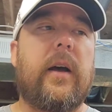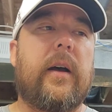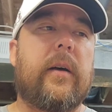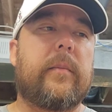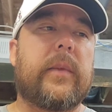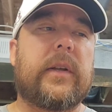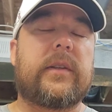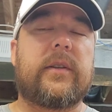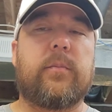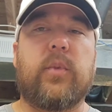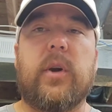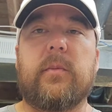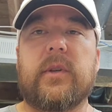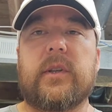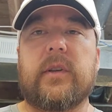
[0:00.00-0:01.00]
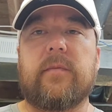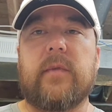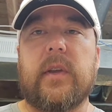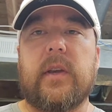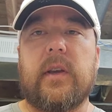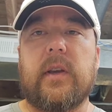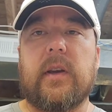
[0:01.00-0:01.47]
That's the premise of
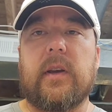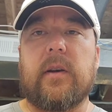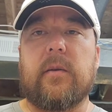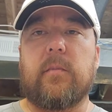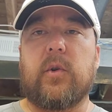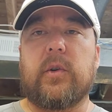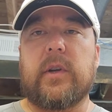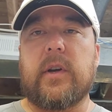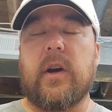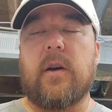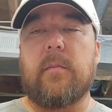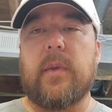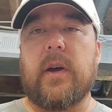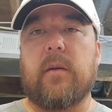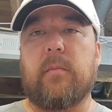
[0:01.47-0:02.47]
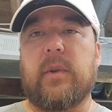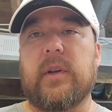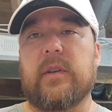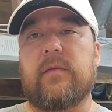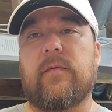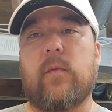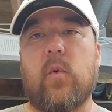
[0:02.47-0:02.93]
the multi-compound
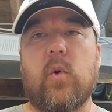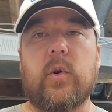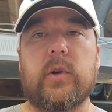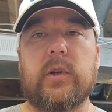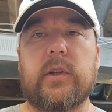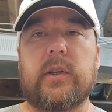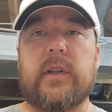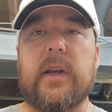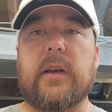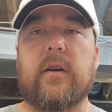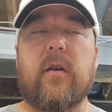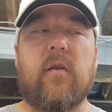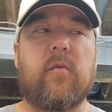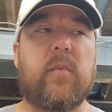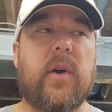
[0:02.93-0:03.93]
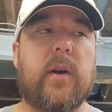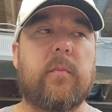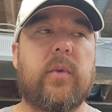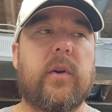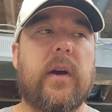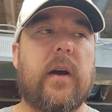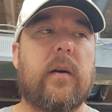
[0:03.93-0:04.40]
plus fours that Golf Pride
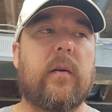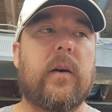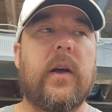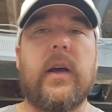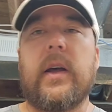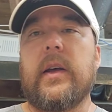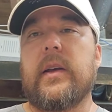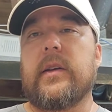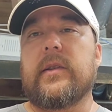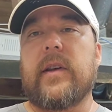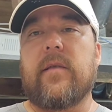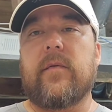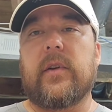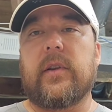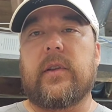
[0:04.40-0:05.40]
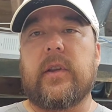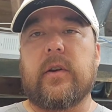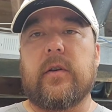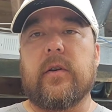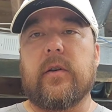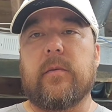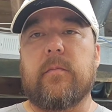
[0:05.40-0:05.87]
put out, is having a
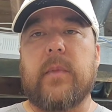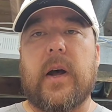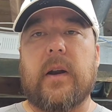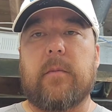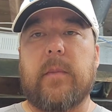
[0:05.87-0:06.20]
thicker bottom